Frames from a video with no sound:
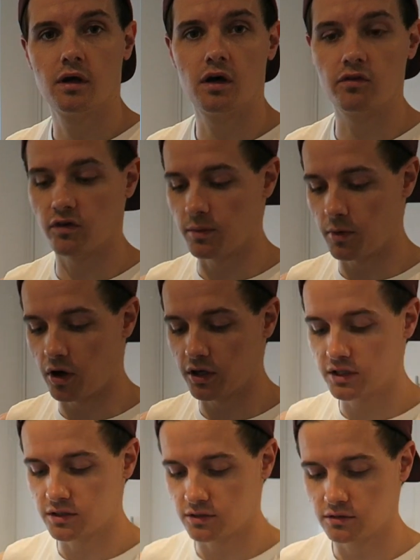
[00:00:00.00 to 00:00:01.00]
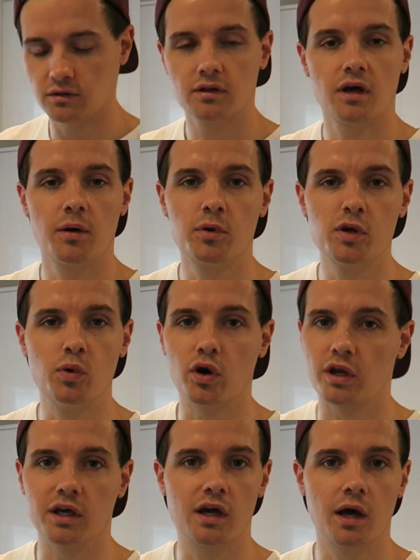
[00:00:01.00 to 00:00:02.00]
of um, ice. I'm only
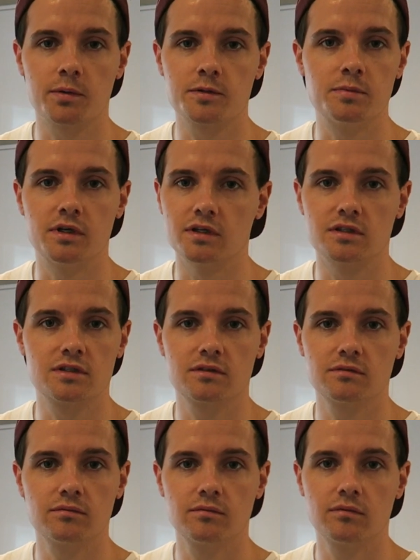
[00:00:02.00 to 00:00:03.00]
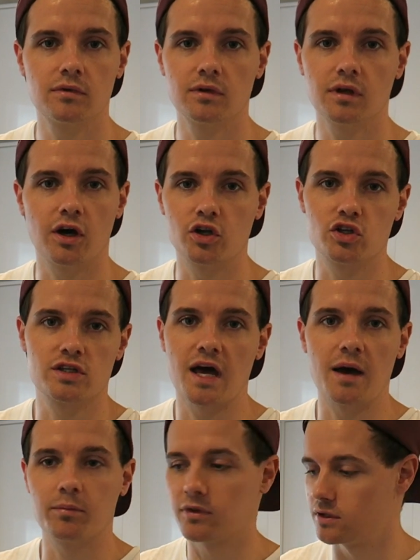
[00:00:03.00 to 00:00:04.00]
working in cups because I just
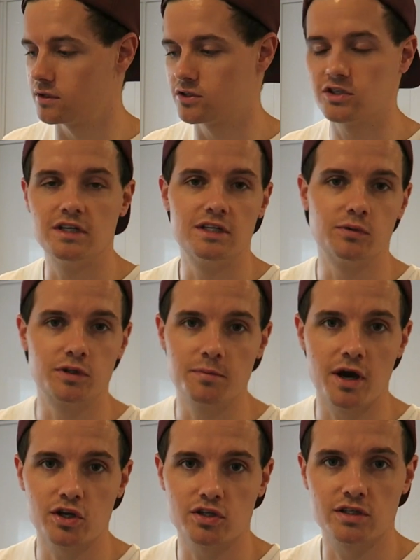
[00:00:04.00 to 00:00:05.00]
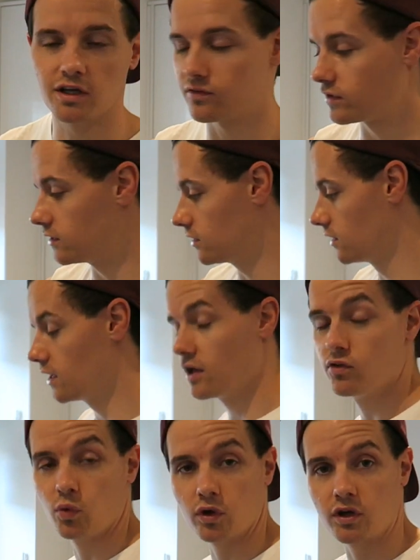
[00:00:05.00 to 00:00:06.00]
am, it's easy to measure stuff in.
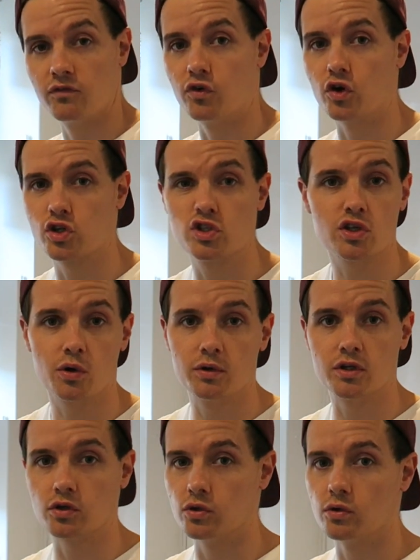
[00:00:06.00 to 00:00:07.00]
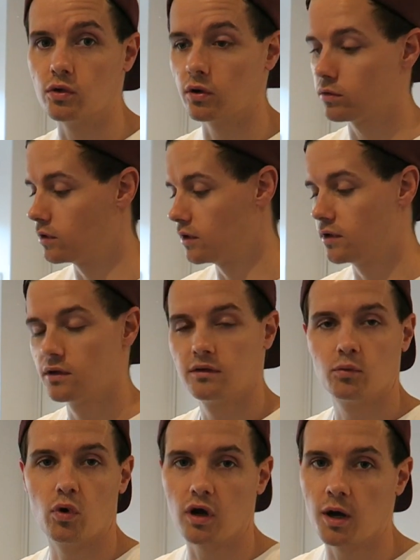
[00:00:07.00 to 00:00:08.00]
If you want a conversion, just go into Google,
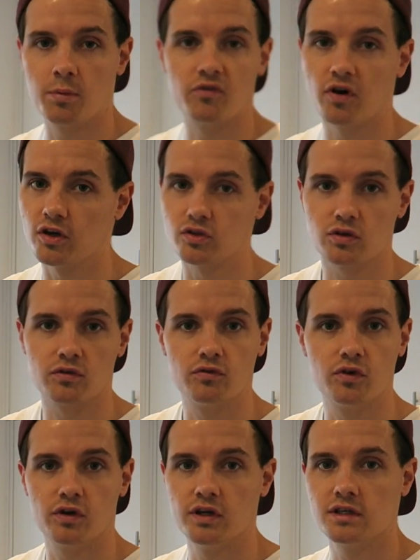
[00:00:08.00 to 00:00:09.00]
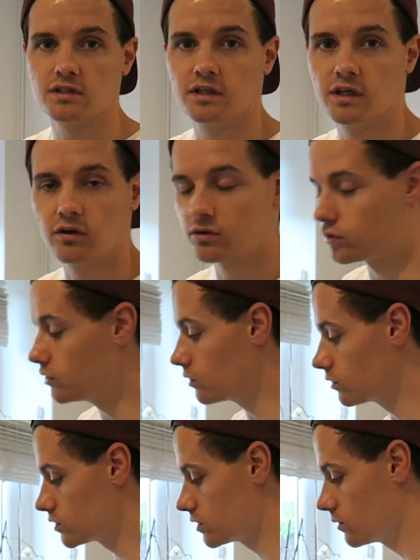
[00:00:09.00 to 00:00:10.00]
one cup of ice will convert easily on
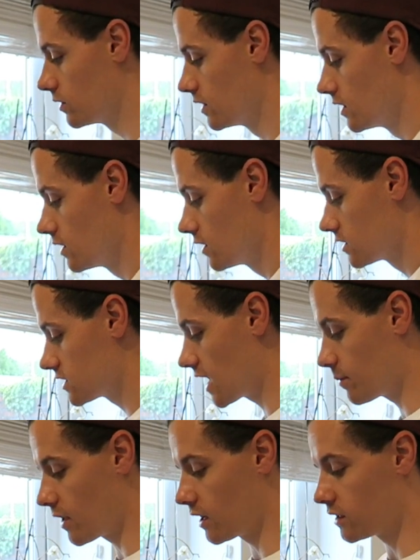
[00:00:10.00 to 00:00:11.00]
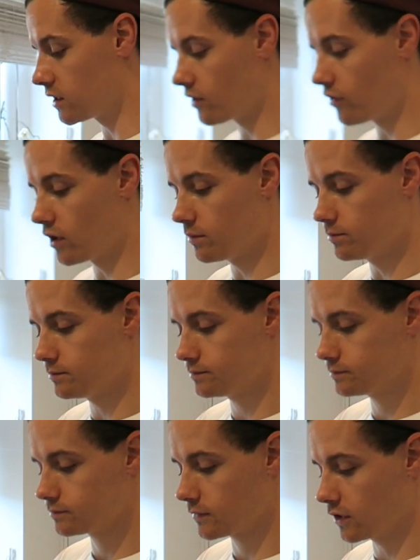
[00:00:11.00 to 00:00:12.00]
Google. So slam that in your um,
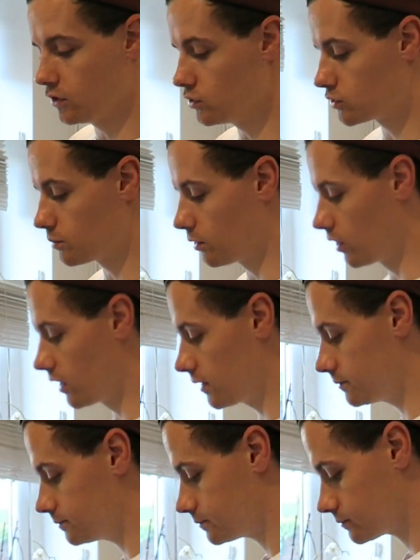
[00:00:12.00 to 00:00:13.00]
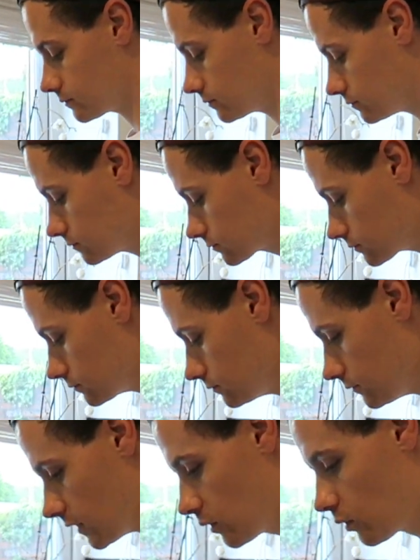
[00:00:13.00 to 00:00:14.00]
NutriBullet.
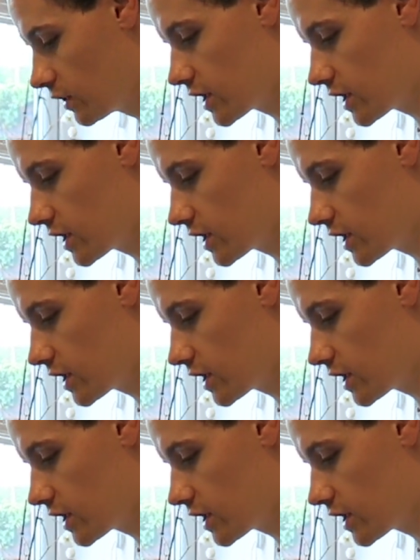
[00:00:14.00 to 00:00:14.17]
You'll